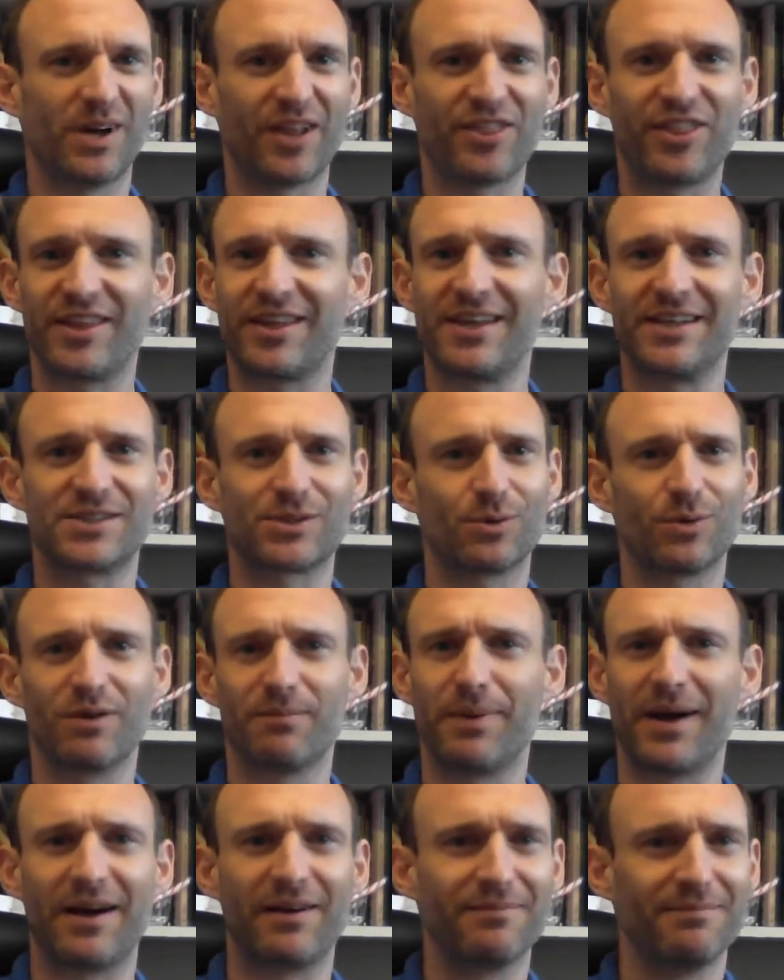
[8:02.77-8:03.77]
I think it's all
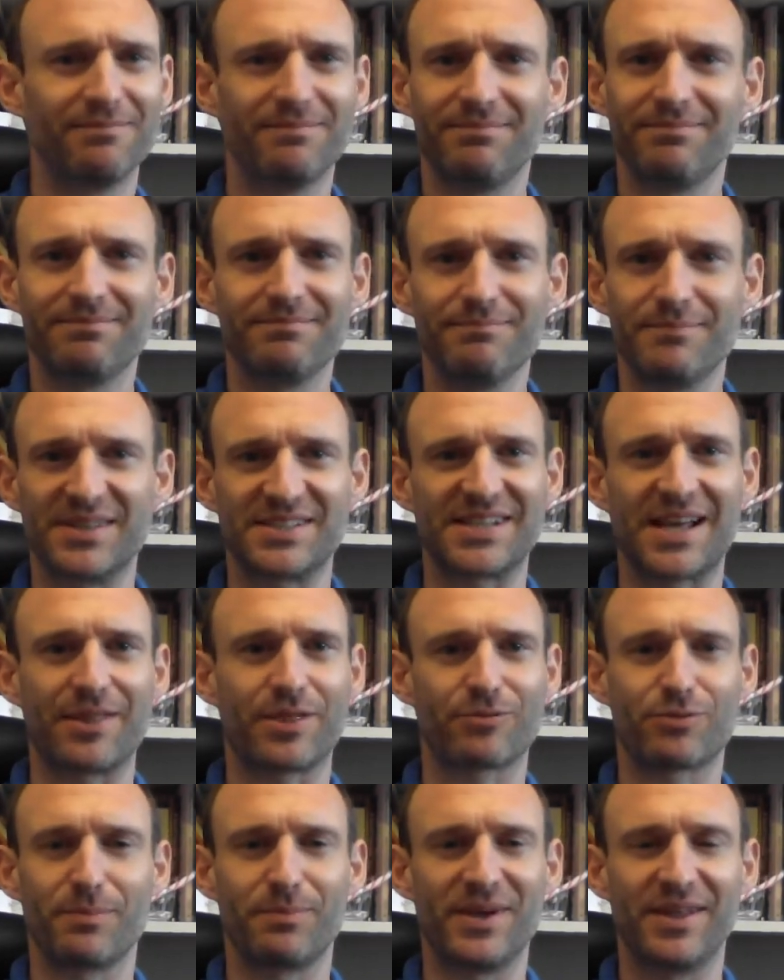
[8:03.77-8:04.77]
about
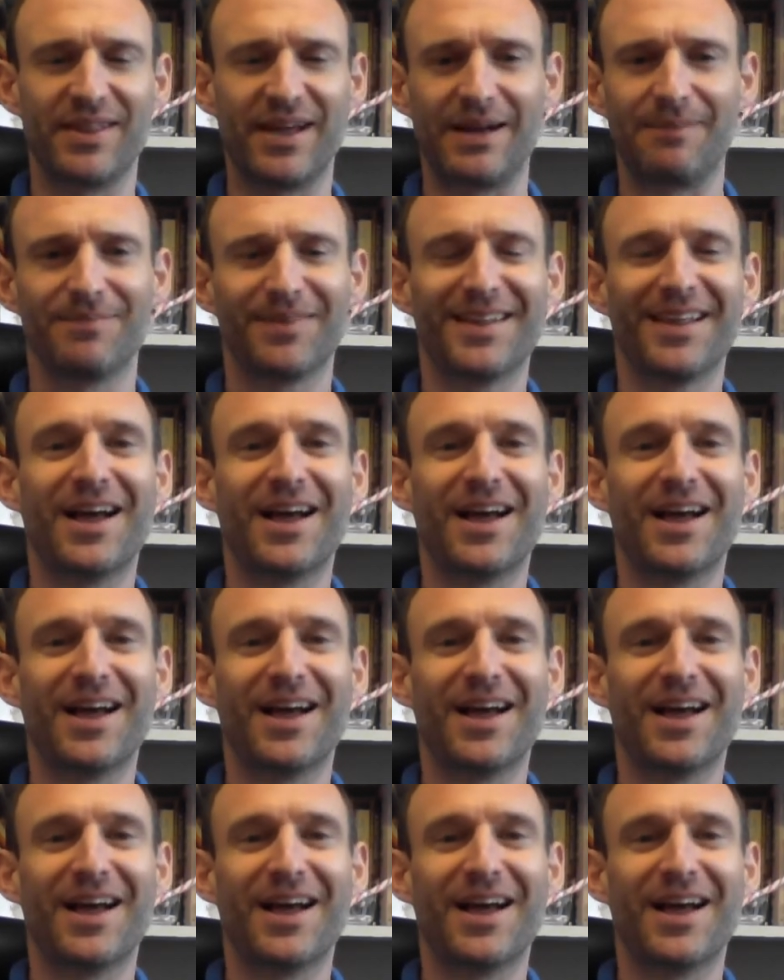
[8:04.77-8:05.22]
misanthropy, that